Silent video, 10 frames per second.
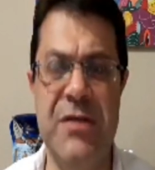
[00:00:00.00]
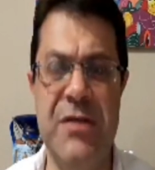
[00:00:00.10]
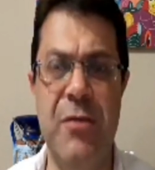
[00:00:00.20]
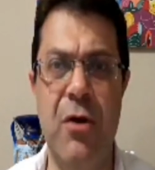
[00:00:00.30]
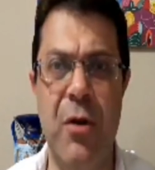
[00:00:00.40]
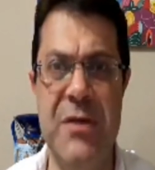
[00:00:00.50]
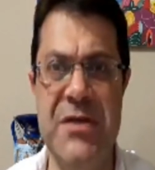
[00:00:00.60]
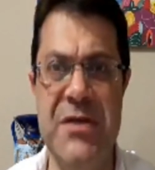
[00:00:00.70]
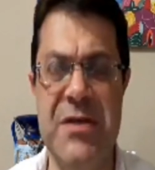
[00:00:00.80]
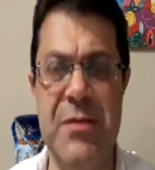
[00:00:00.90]
the global
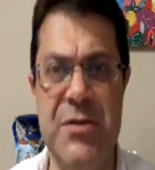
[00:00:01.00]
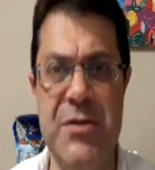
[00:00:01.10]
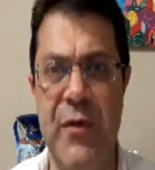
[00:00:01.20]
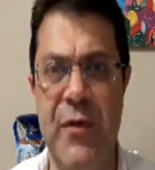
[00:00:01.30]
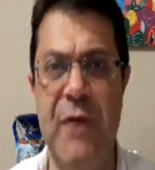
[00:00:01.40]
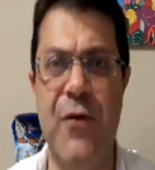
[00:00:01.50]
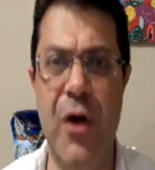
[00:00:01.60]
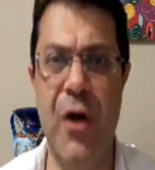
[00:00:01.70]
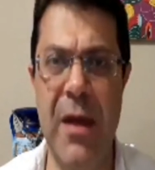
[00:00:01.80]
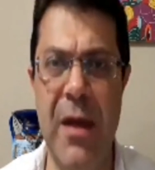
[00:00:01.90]
system, is moving from
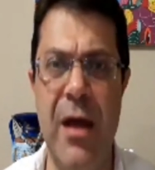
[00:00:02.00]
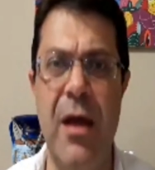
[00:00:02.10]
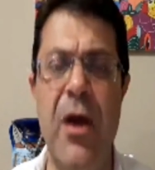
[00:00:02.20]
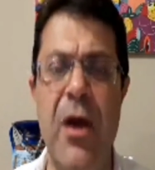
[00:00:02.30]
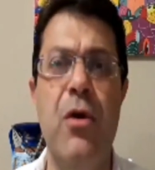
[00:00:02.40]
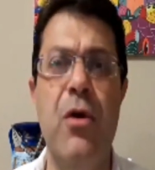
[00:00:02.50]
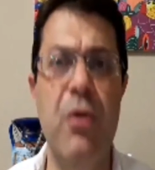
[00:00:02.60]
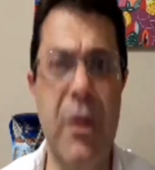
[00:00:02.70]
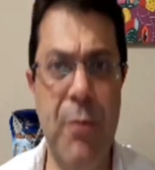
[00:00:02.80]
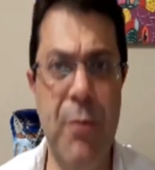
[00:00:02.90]
a
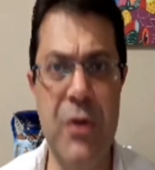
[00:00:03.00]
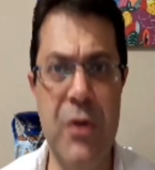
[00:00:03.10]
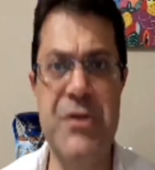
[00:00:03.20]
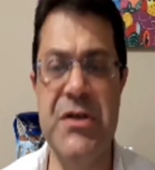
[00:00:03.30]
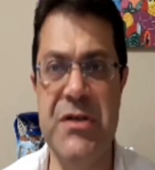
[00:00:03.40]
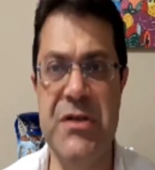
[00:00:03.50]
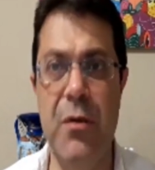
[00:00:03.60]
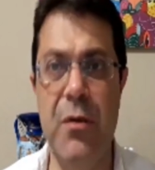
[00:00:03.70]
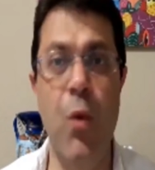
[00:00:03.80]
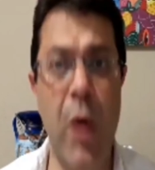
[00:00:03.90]
unipolar system
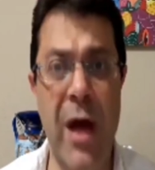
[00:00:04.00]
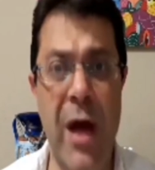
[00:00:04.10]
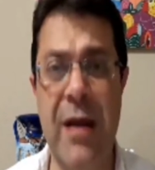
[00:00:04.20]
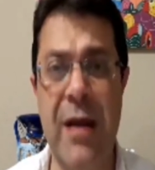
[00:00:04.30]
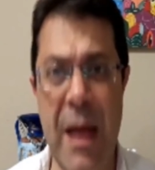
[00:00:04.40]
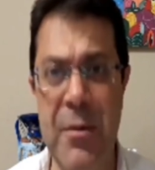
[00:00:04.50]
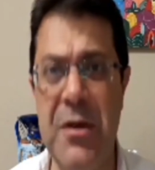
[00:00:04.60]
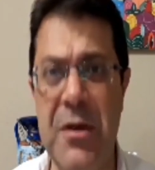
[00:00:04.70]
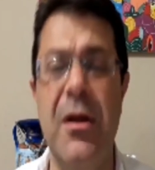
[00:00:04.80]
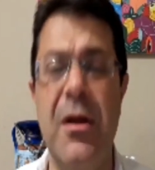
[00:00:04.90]
where capital
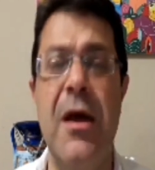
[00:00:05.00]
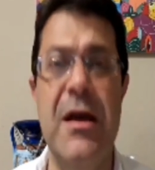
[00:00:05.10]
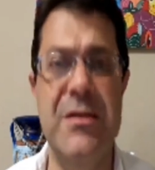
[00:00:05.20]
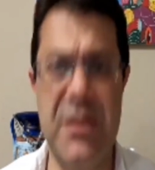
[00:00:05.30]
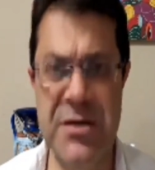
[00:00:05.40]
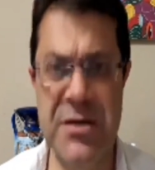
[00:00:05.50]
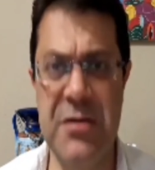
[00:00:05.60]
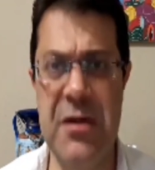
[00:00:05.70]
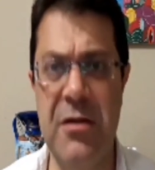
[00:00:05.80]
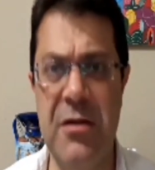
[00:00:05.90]
is
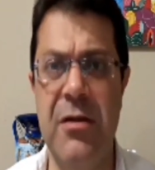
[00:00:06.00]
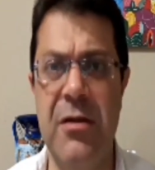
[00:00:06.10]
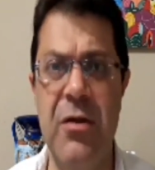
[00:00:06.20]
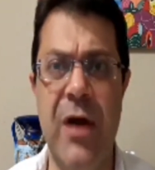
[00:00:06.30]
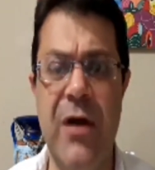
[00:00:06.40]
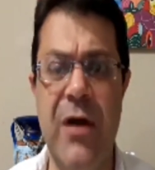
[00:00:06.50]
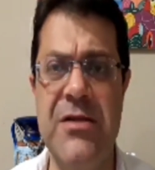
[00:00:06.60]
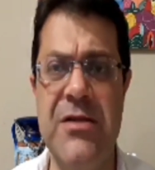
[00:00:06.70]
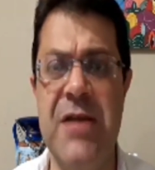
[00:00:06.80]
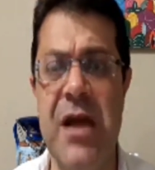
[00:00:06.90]
concentrated in the United
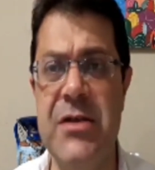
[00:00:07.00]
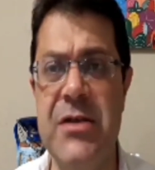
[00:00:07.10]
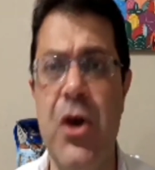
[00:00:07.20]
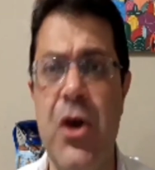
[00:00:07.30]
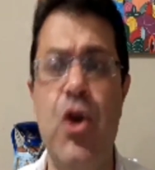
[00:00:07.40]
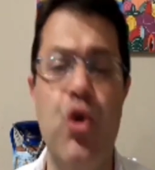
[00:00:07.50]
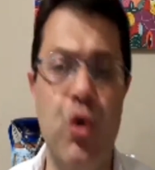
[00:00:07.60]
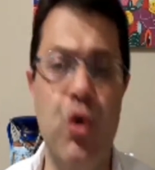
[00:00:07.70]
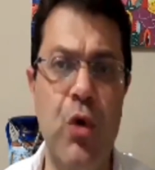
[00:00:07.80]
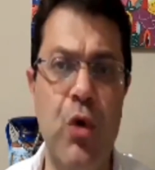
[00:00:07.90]
States to
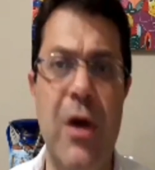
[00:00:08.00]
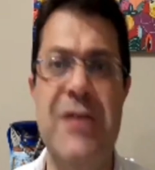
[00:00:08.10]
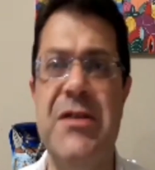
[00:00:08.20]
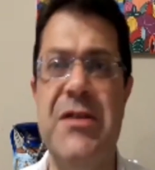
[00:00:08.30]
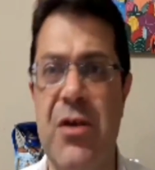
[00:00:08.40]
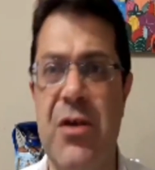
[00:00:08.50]
a system